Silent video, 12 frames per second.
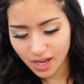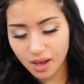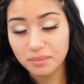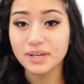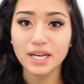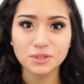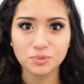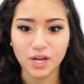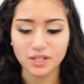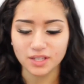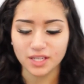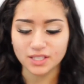The next
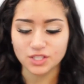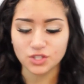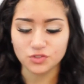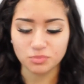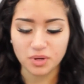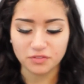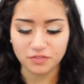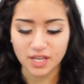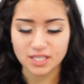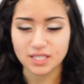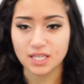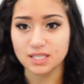product that I like to use for my
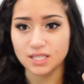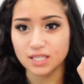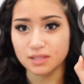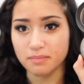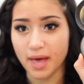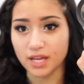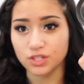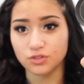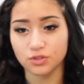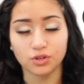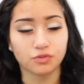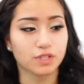face is this MAC
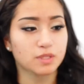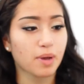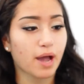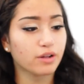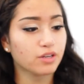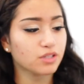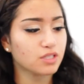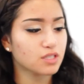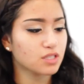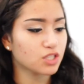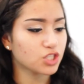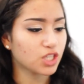Studio Fix Powder. This
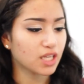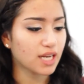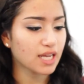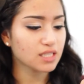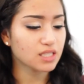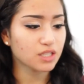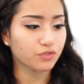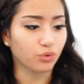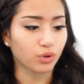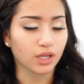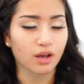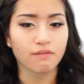is in the shade
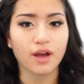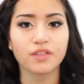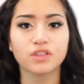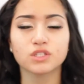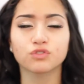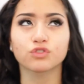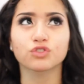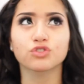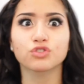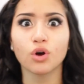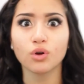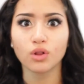NC40. I've had this for
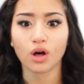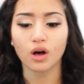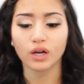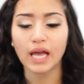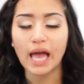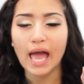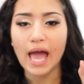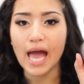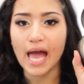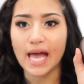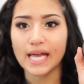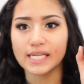so long,
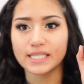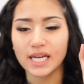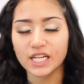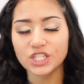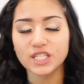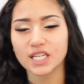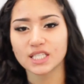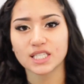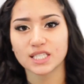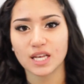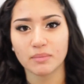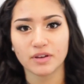and I just like it
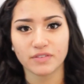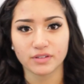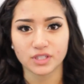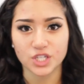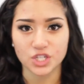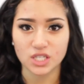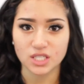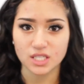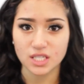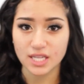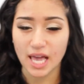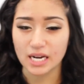to set my foundation because it
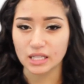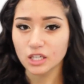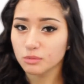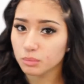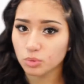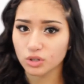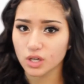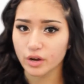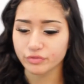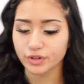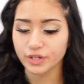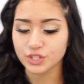does add a little bit more
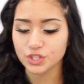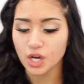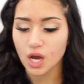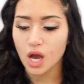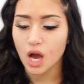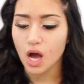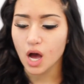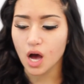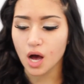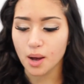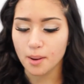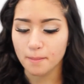coverage.
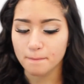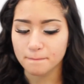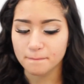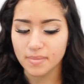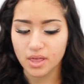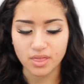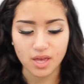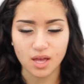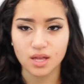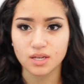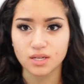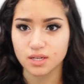And
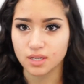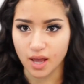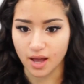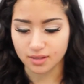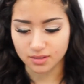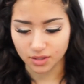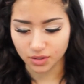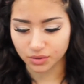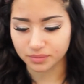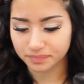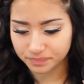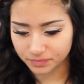then, yeah,
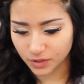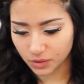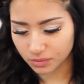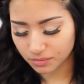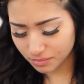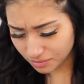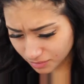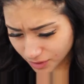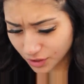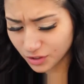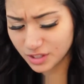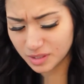so
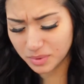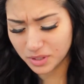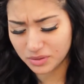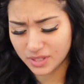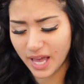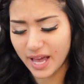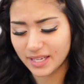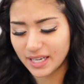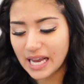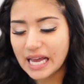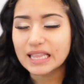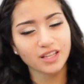you'll see me use that.
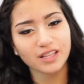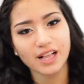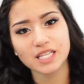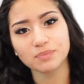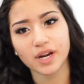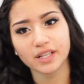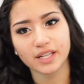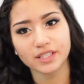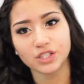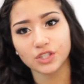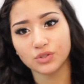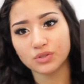Then the last product I
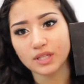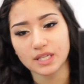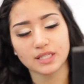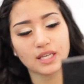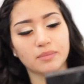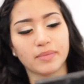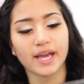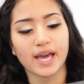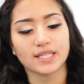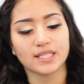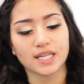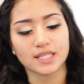like to use is in my
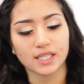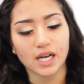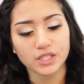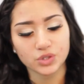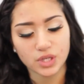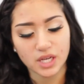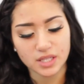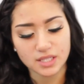Anastasia Contour Kit.